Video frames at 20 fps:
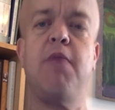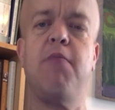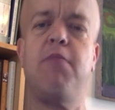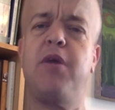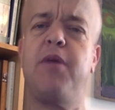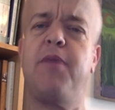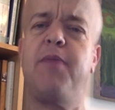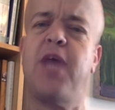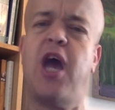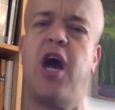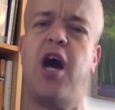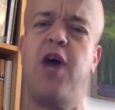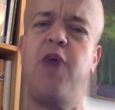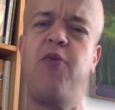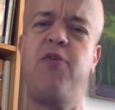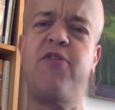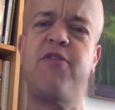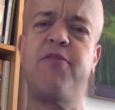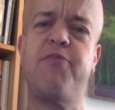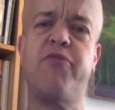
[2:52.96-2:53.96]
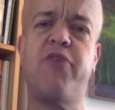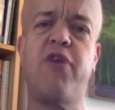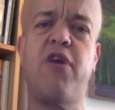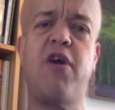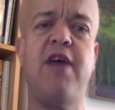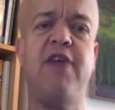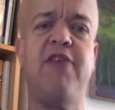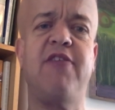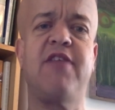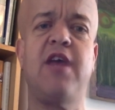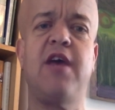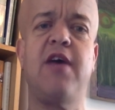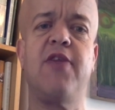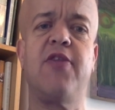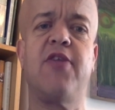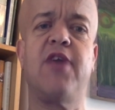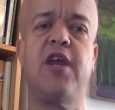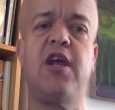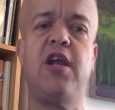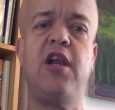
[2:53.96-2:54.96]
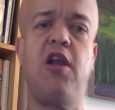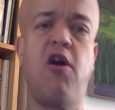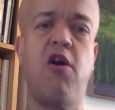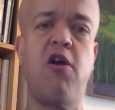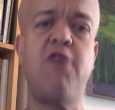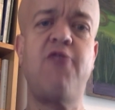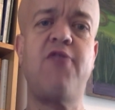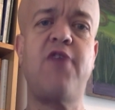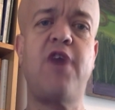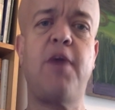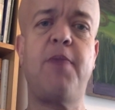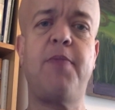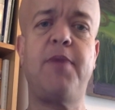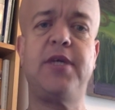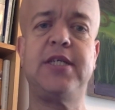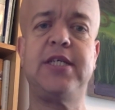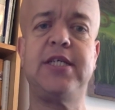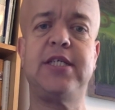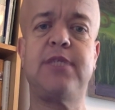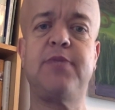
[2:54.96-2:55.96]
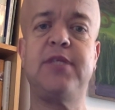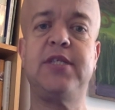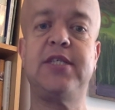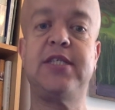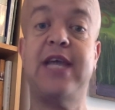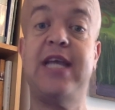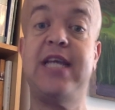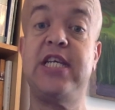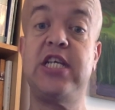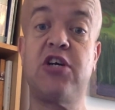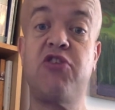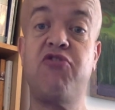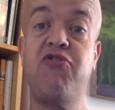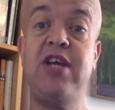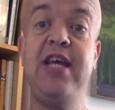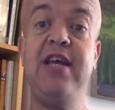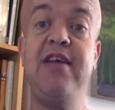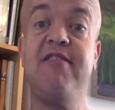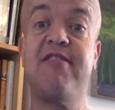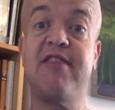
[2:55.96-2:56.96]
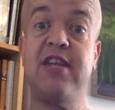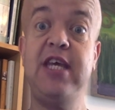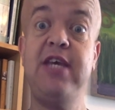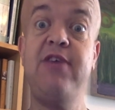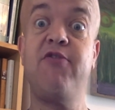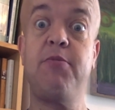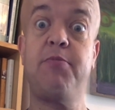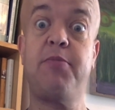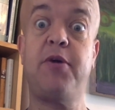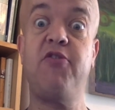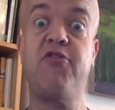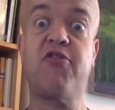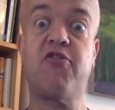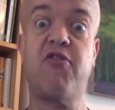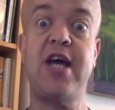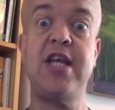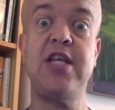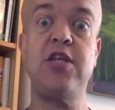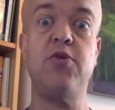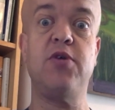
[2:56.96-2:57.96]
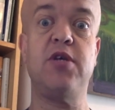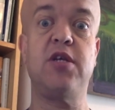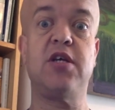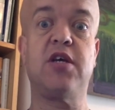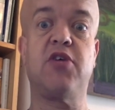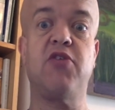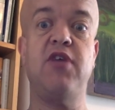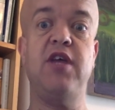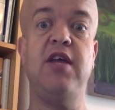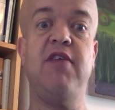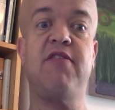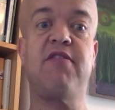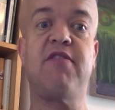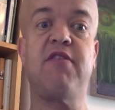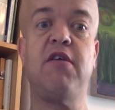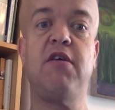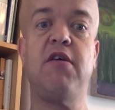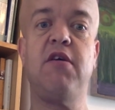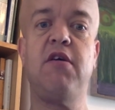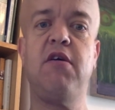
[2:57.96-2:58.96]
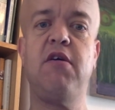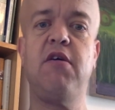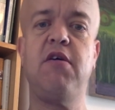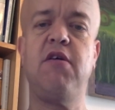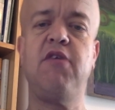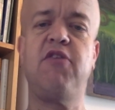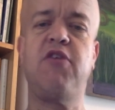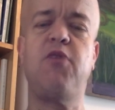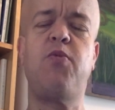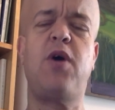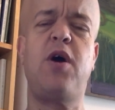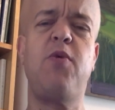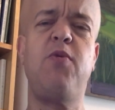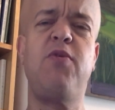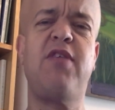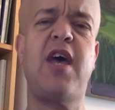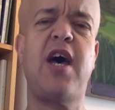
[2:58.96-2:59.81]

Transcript: But I was surprised that a lot of our participants had degrees and even postgraduate degrees. So why was